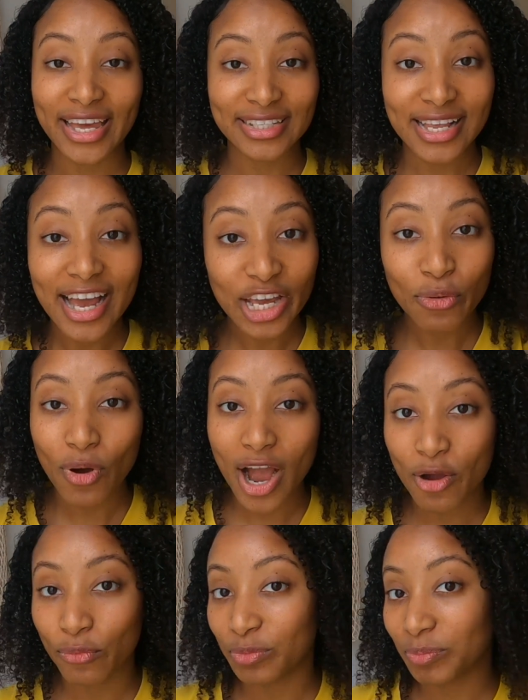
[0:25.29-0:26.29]
exactly
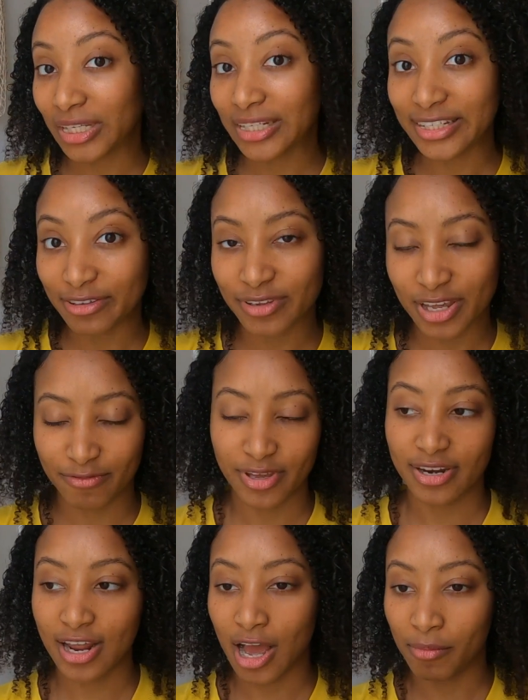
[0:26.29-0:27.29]
why I would be leaving
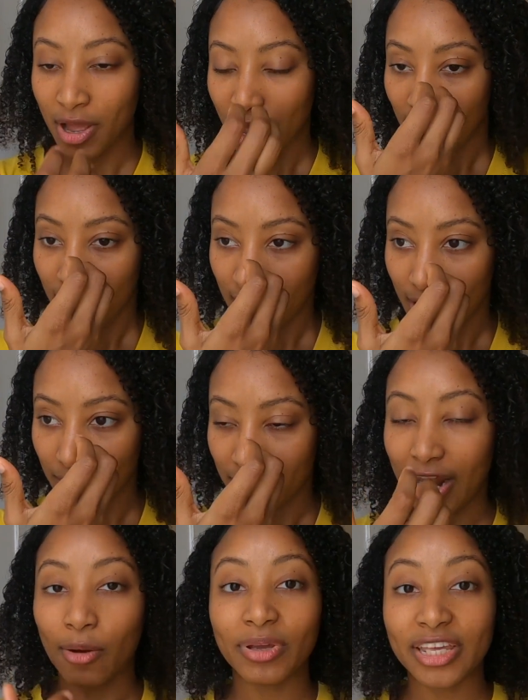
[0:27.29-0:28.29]
Vietnam,
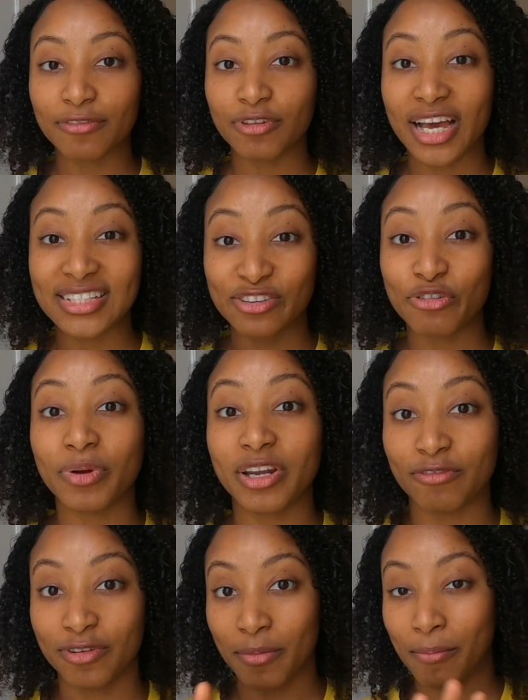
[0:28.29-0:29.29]
let me give you guys a little bit
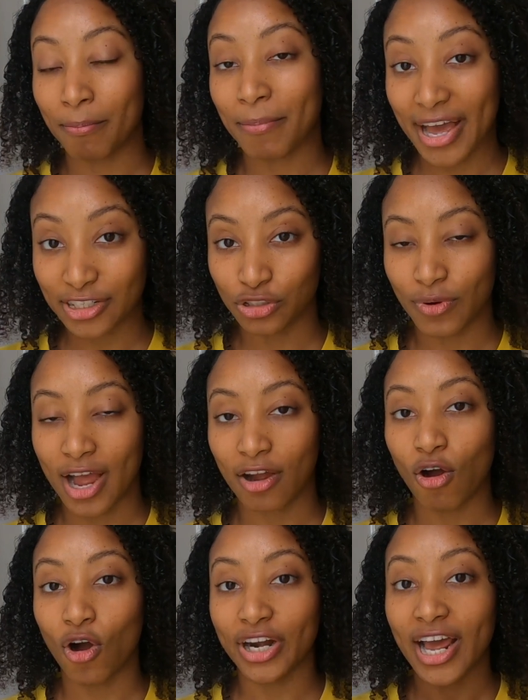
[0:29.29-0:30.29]
of a
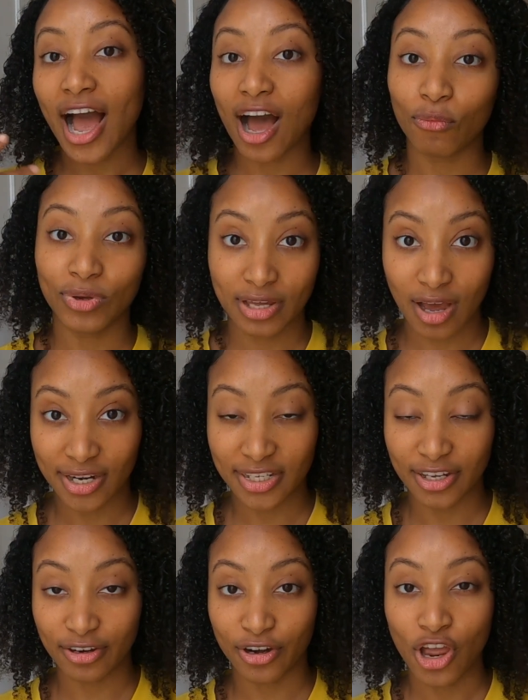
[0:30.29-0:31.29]
backtrack on how we got
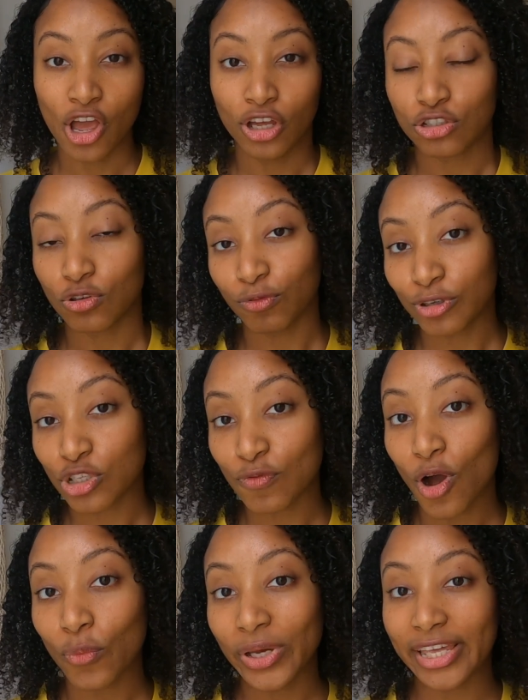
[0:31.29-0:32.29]
here. So first
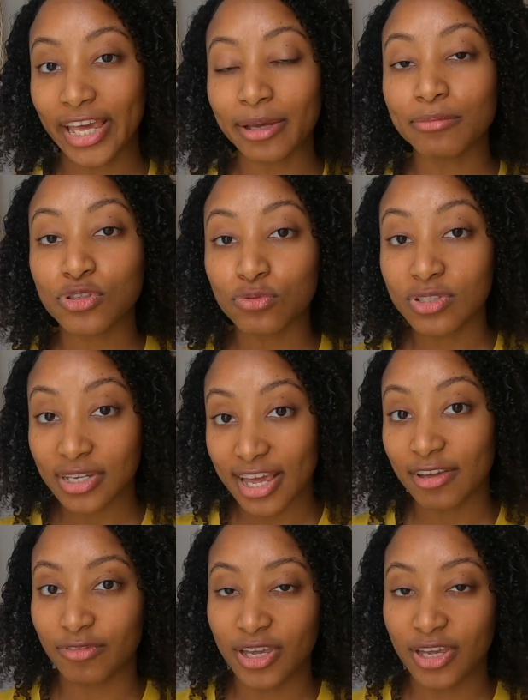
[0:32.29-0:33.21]
of all, we came to Da Nang,